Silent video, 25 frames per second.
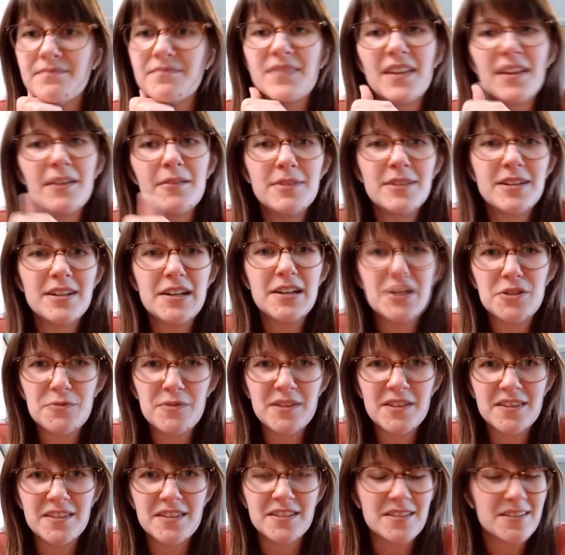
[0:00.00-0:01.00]
and we talked
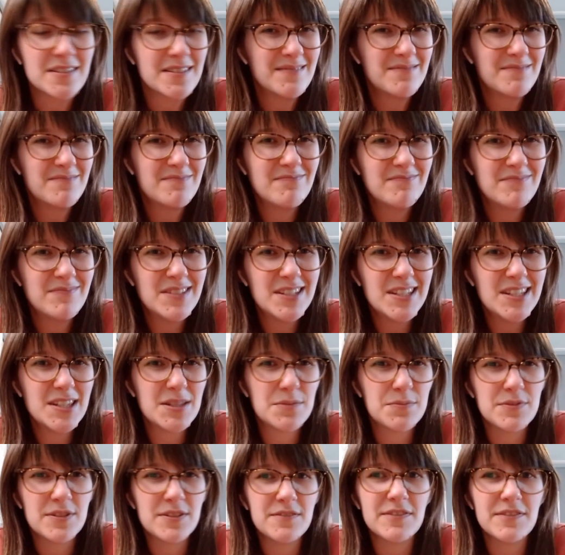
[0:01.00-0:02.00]
about this
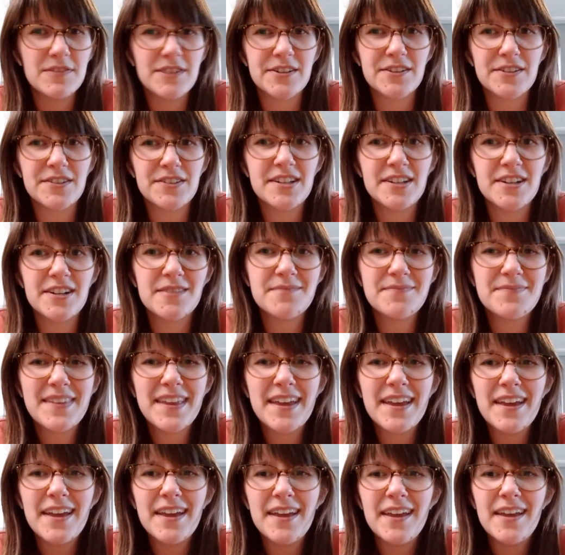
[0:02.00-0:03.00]
just briefly earlier,
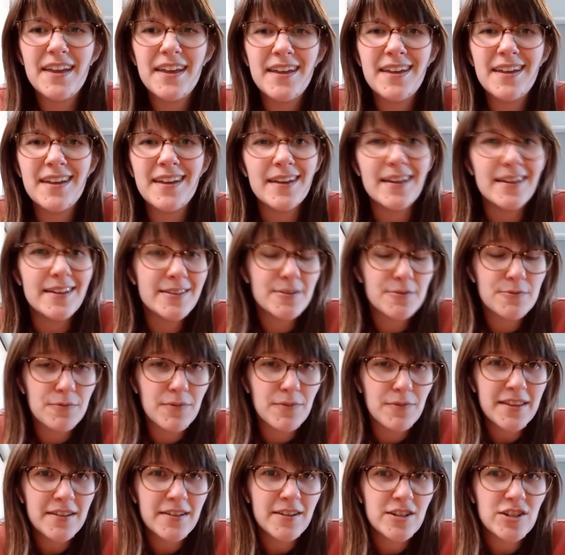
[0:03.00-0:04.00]
is
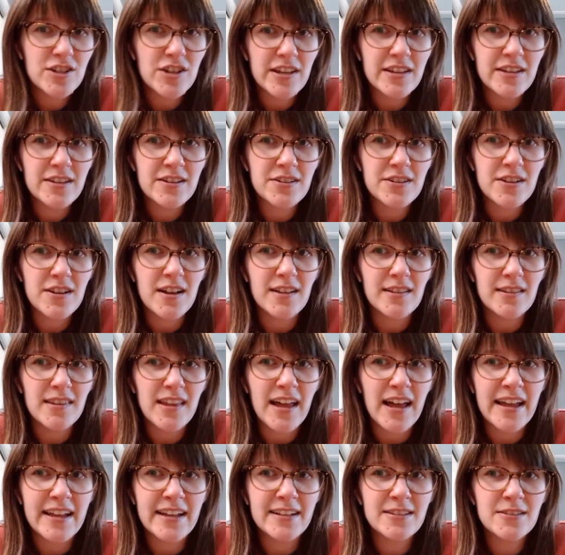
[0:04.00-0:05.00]
whether a change
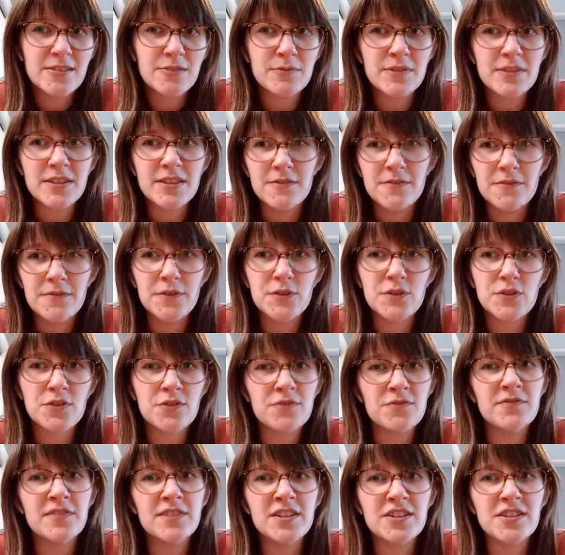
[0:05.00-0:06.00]
aligns with the
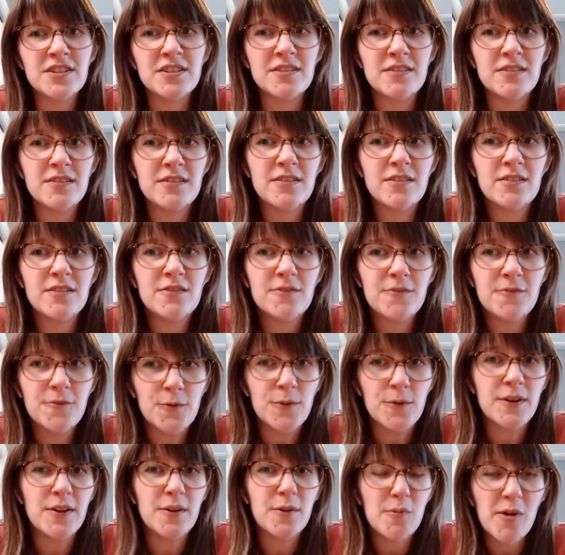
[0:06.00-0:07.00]
future vision
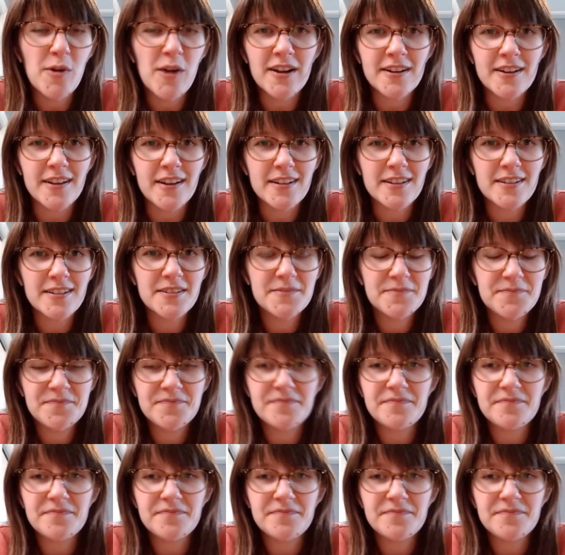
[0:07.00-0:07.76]
for your product.